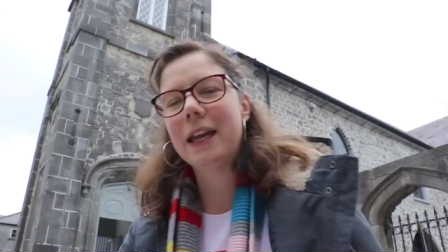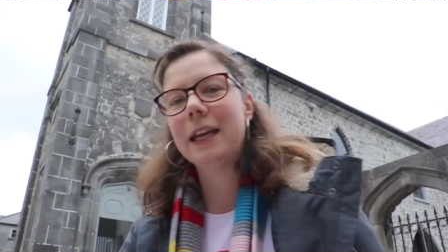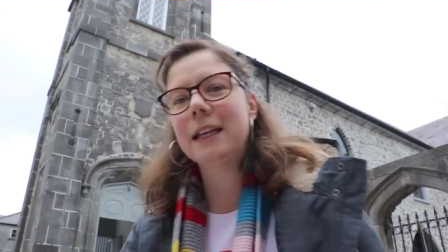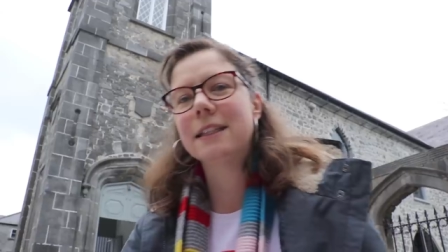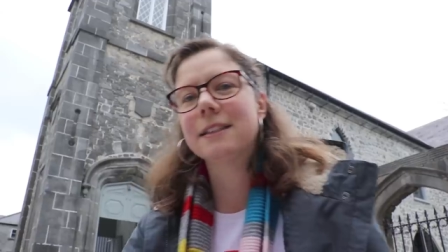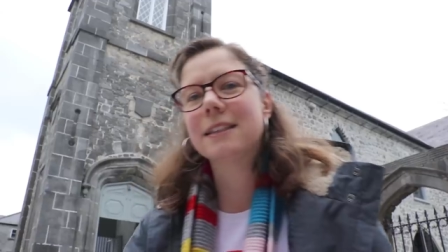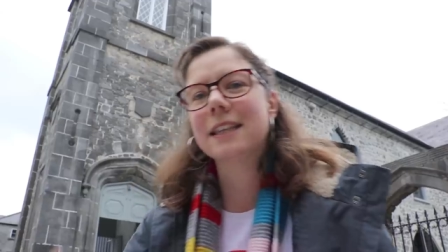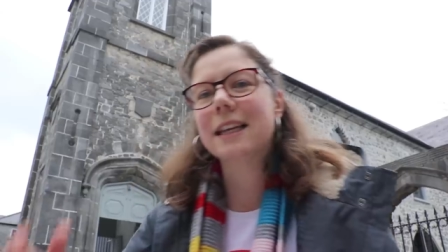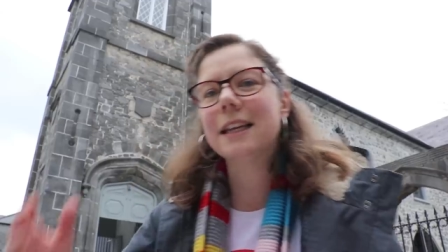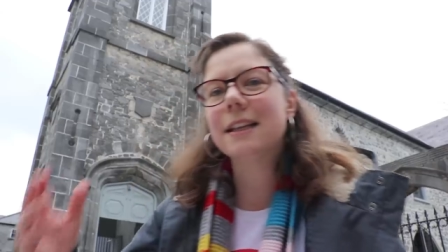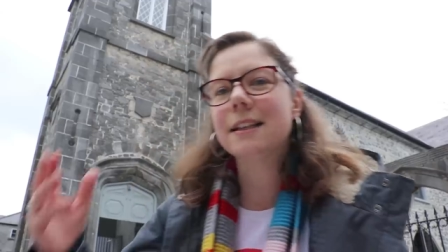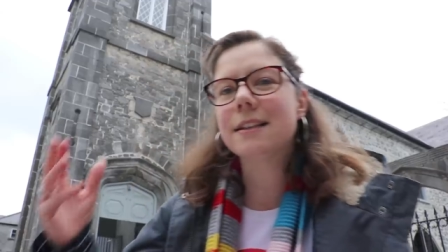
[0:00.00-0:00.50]

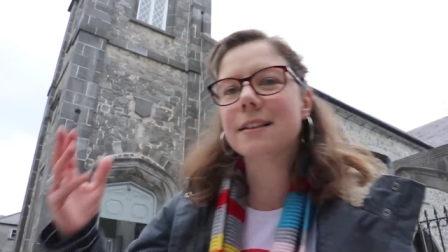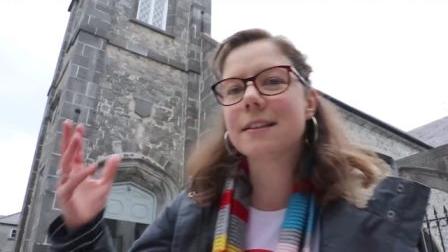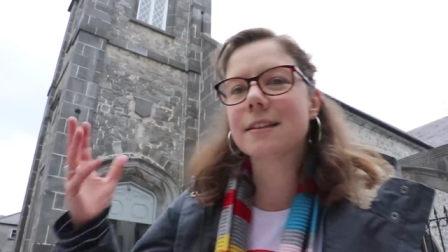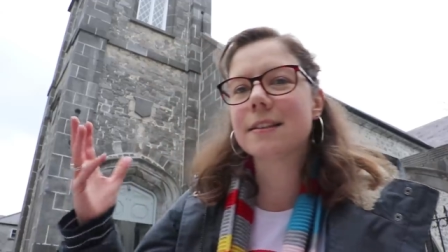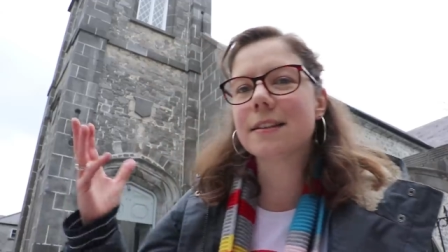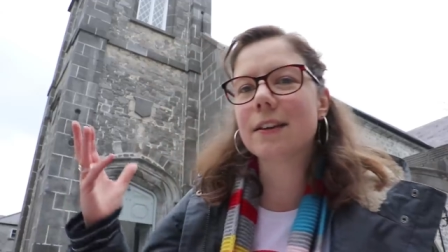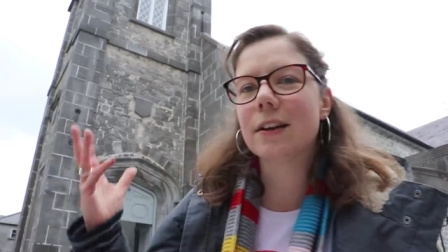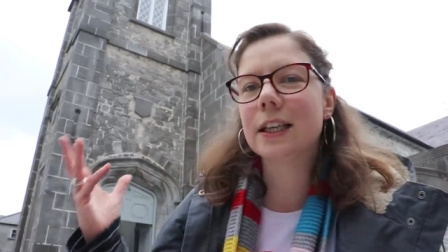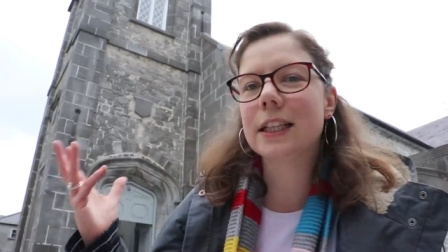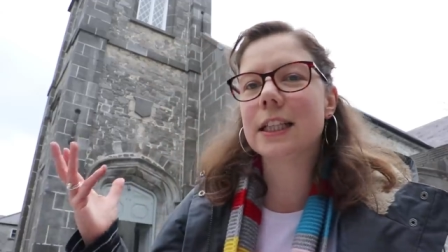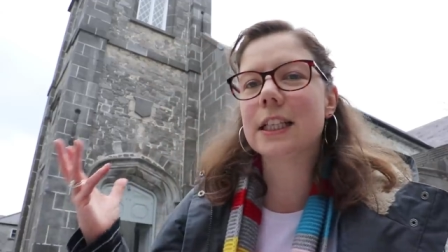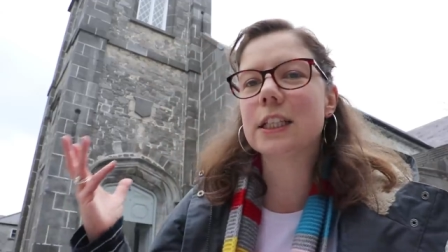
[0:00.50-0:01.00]
It's
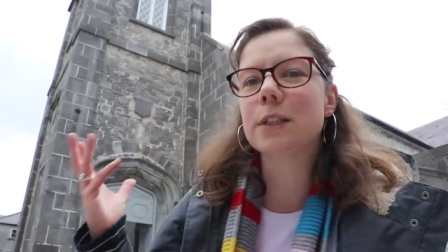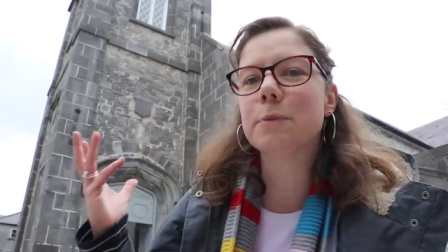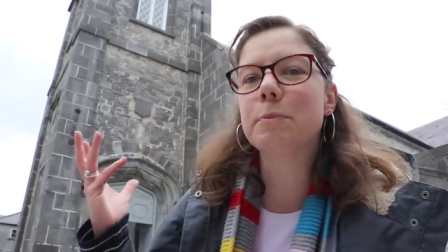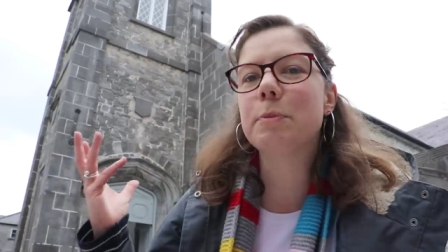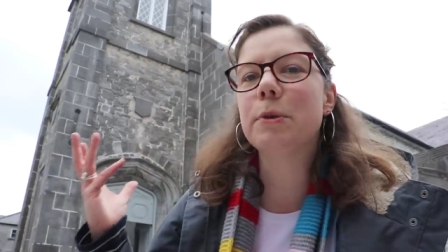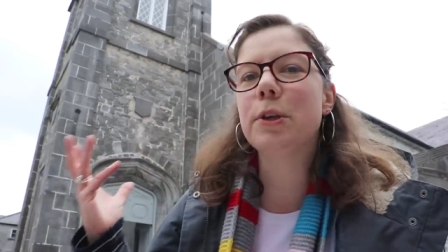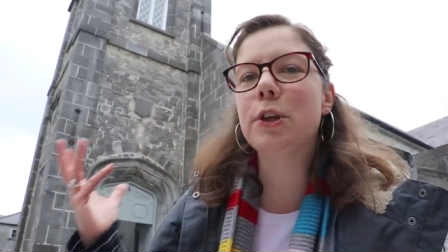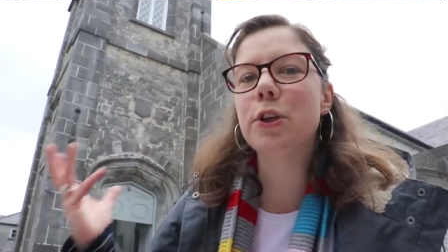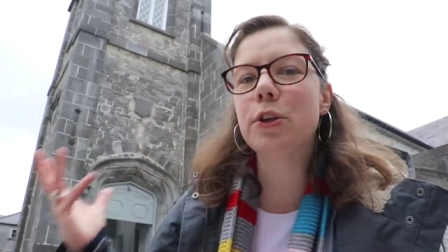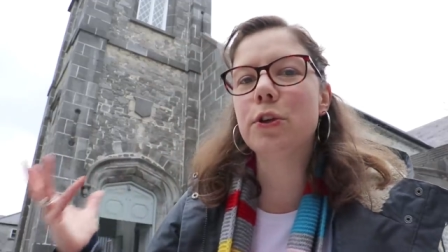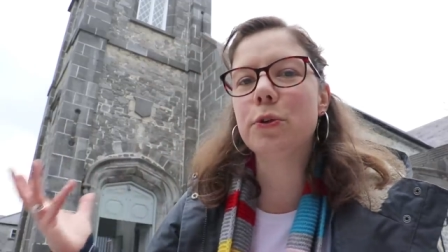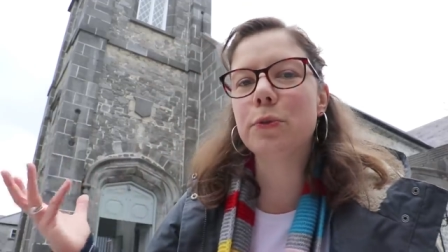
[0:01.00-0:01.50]
inside this
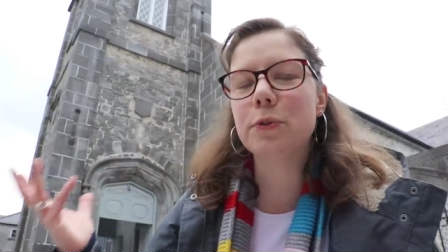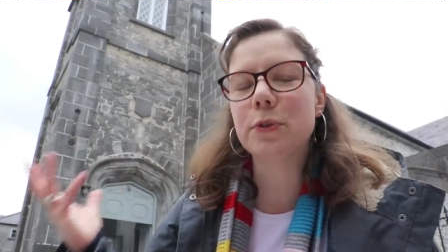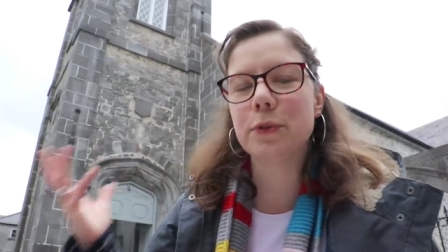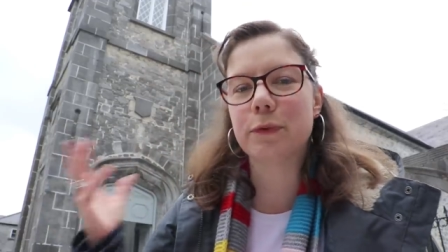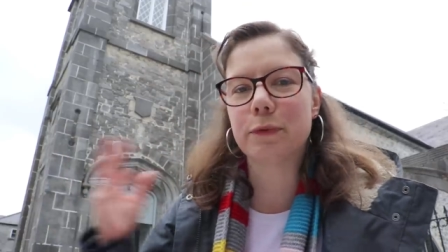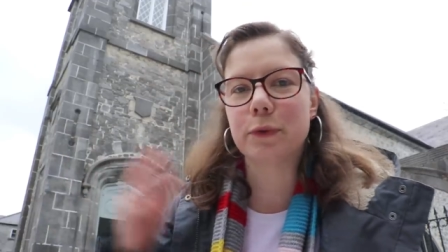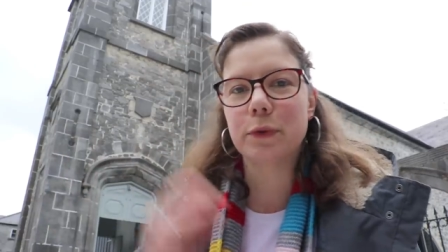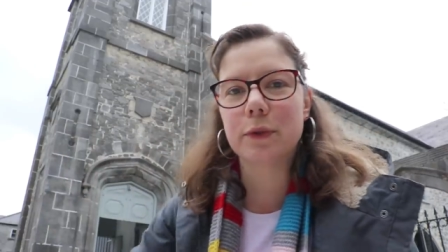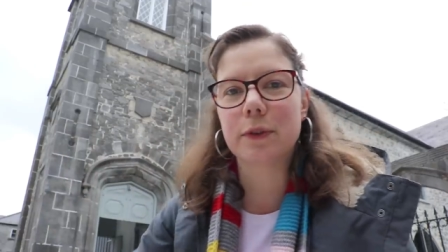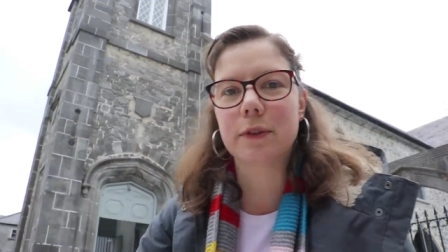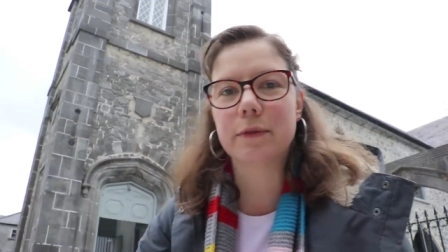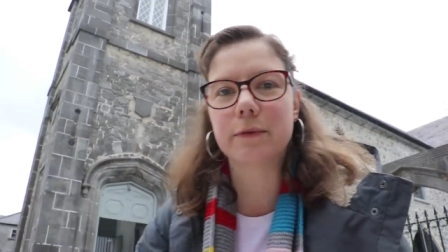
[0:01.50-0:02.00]
beautiful